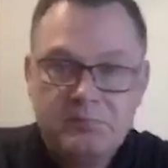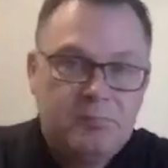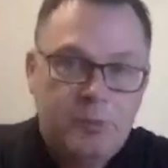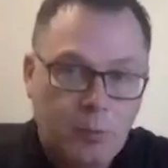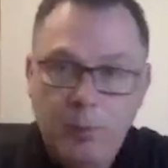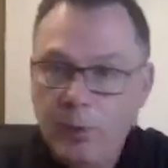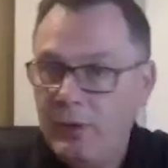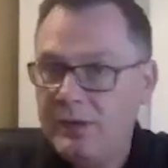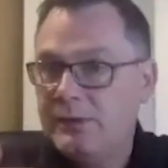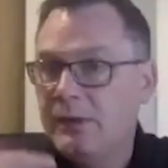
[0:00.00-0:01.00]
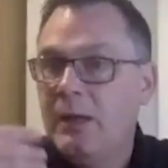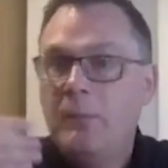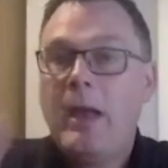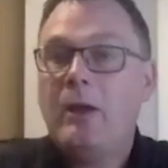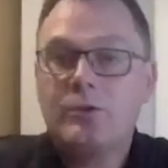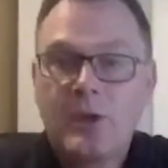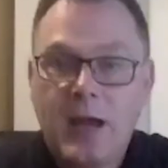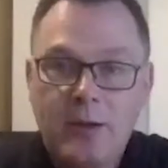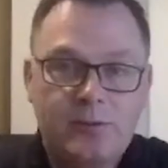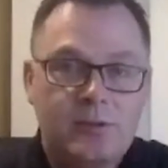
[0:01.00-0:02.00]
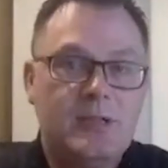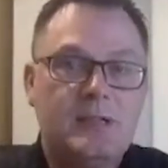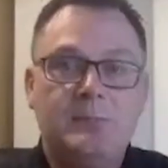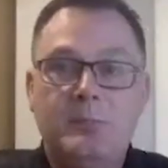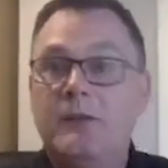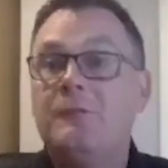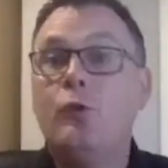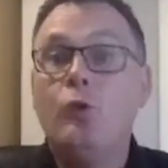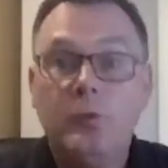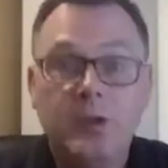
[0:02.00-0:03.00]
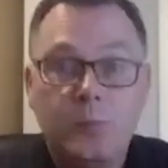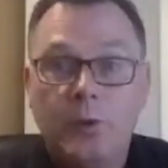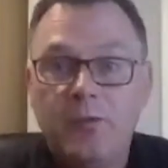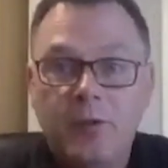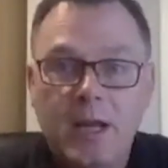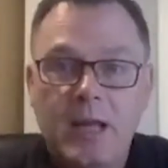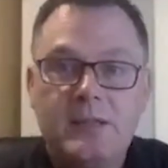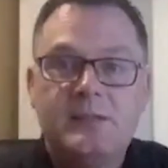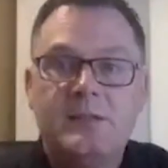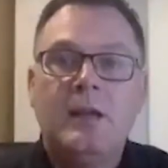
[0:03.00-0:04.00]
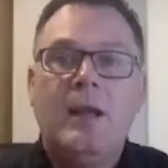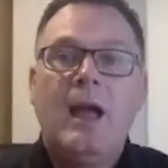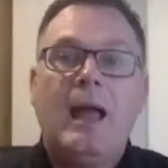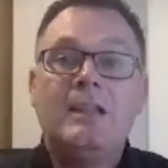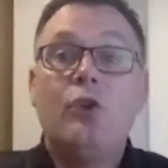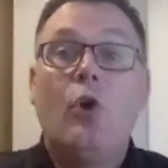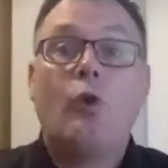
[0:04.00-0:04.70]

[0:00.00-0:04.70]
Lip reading: jumper, this pair of trousers, this bit of food, this whatever it is, and it's not